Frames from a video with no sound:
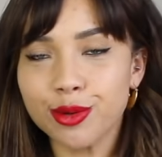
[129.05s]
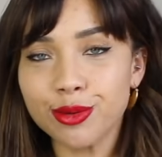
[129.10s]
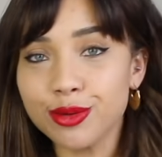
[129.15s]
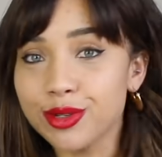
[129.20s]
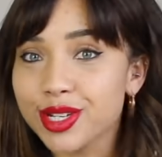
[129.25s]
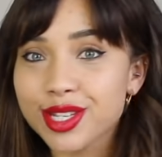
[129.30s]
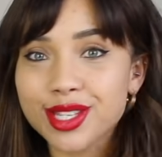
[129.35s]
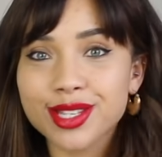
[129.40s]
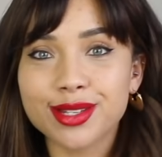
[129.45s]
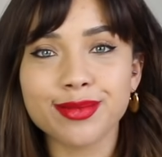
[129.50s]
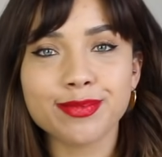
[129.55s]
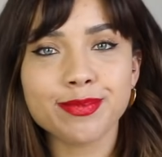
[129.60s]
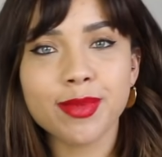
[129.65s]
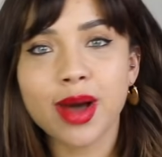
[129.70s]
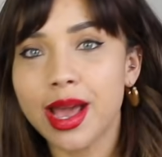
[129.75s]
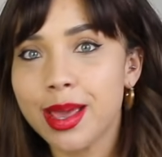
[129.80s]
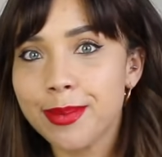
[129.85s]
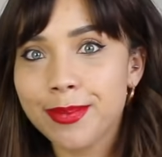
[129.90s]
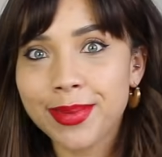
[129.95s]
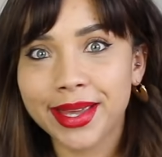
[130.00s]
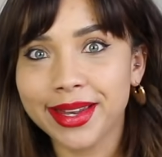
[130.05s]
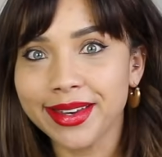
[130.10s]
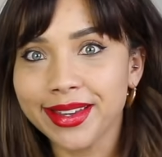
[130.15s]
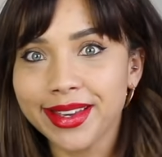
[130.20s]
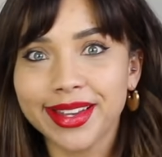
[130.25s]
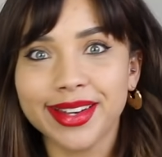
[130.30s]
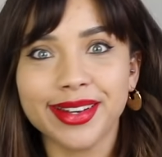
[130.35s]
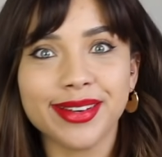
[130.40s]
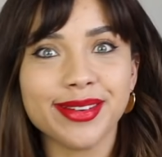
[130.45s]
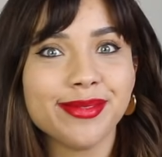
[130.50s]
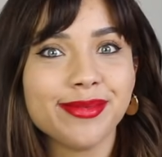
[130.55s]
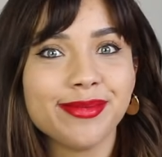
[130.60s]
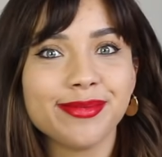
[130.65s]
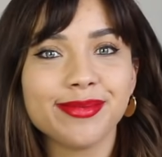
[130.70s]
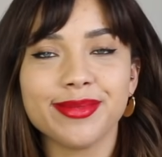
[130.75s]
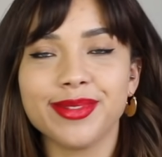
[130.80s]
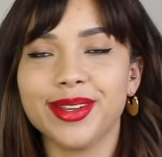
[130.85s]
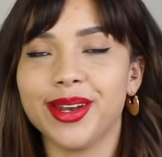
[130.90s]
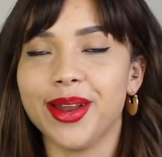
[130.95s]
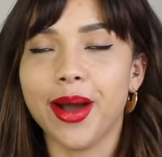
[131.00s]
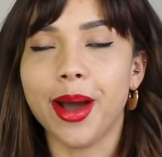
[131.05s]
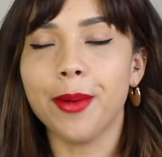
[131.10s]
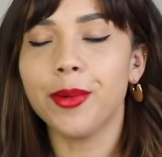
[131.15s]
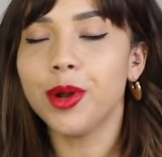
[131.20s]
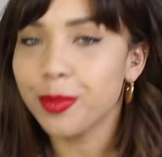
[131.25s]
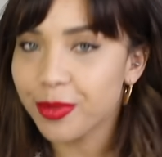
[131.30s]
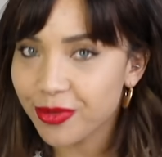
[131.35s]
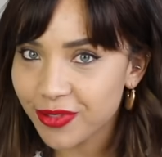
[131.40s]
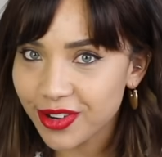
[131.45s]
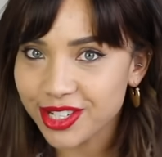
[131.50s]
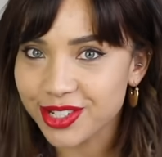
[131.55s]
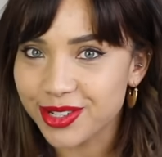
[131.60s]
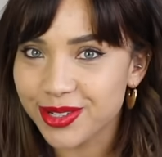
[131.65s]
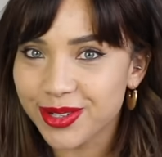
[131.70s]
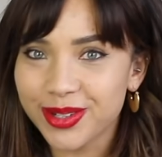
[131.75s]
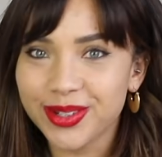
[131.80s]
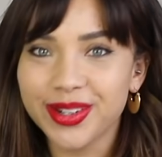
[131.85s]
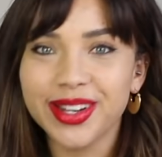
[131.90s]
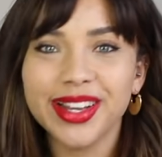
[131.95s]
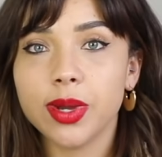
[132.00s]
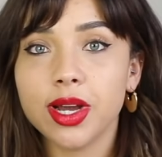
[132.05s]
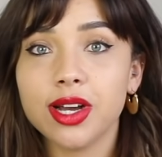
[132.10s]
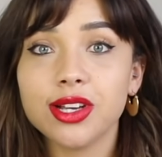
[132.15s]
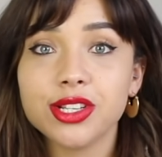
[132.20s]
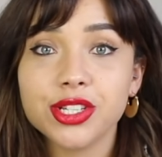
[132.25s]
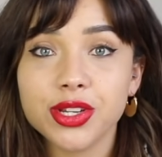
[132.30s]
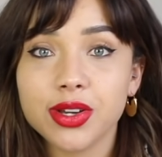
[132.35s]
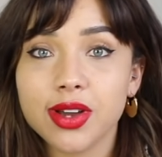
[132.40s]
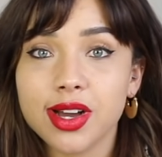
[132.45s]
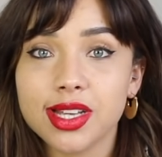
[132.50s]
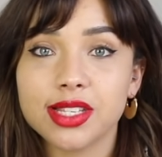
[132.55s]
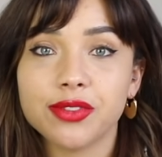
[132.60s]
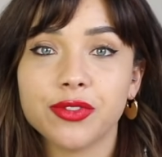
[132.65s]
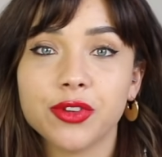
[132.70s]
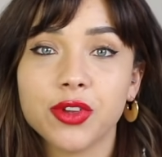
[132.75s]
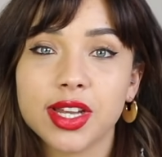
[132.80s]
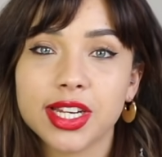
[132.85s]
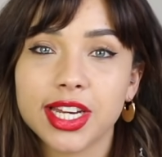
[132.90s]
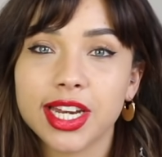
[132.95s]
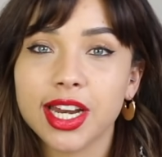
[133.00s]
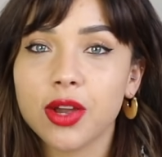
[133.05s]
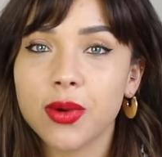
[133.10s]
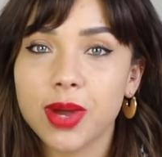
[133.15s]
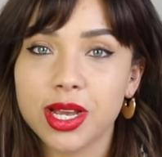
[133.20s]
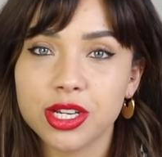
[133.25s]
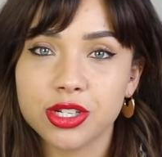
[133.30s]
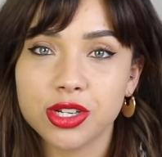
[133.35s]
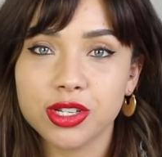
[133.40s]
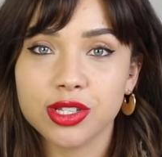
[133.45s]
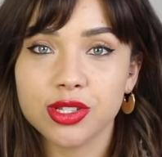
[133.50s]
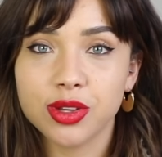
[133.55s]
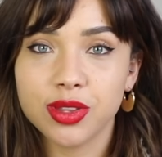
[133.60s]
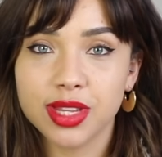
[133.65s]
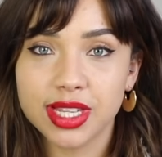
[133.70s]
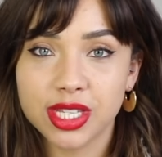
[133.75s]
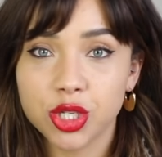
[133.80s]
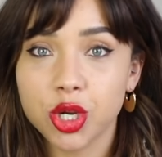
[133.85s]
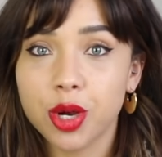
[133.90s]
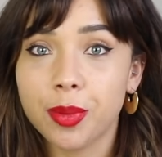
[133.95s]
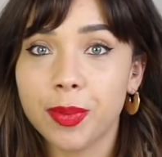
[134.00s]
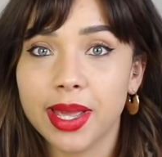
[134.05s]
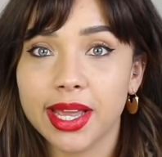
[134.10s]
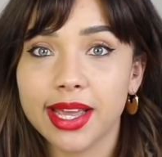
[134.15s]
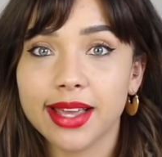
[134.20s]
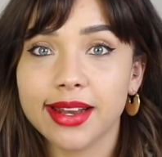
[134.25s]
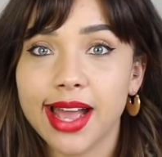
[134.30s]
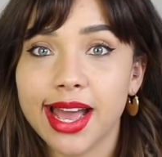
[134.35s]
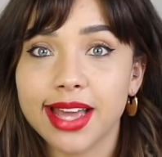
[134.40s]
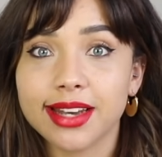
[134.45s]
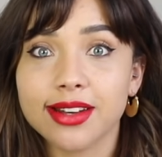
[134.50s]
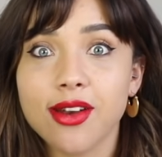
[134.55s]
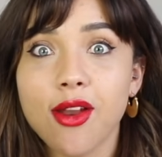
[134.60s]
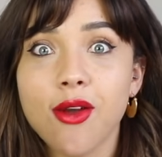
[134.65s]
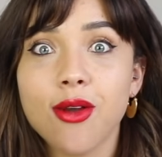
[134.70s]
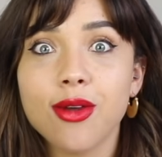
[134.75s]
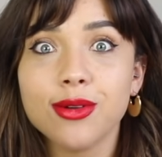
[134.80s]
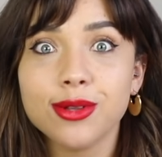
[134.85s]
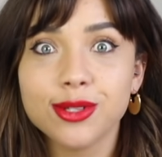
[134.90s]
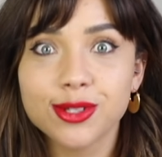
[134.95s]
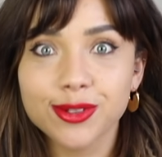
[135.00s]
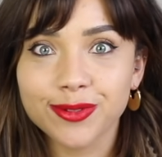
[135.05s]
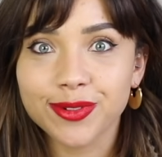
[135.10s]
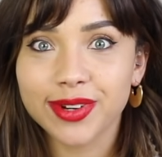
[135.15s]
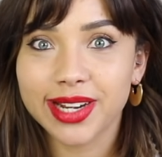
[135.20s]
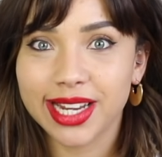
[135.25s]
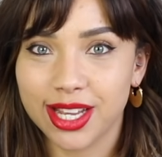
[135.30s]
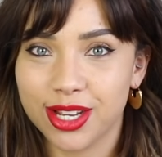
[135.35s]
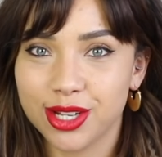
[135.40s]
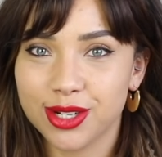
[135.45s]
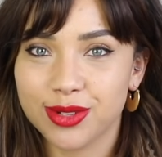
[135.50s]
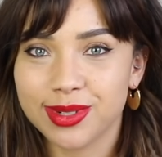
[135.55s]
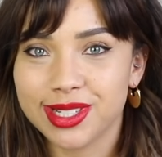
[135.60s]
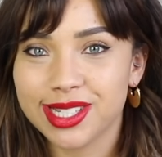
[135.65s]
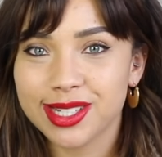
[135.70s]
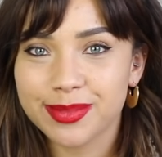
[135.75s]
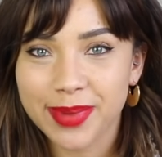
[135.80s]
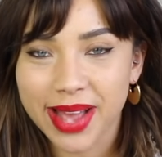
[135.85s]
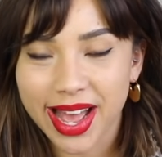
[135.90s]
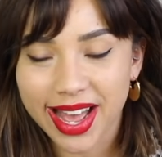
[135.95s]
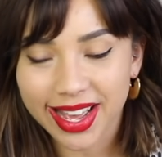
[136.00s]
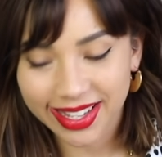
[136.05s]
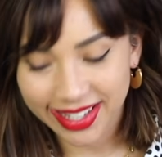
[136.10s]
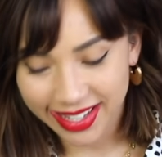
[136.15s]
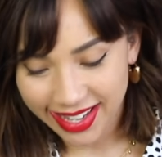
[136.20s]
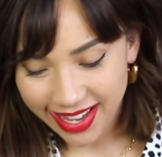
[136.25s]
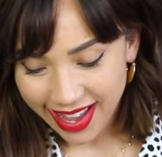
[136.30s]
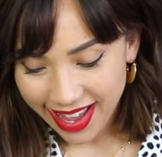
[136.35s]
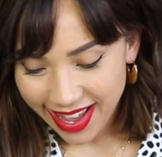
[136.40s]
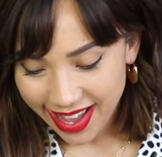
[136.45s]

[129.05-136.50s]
all just my opinion, you know, I'm not professional. So I asked you guys if you had any questions on this topic, and I had loads of really good ones back.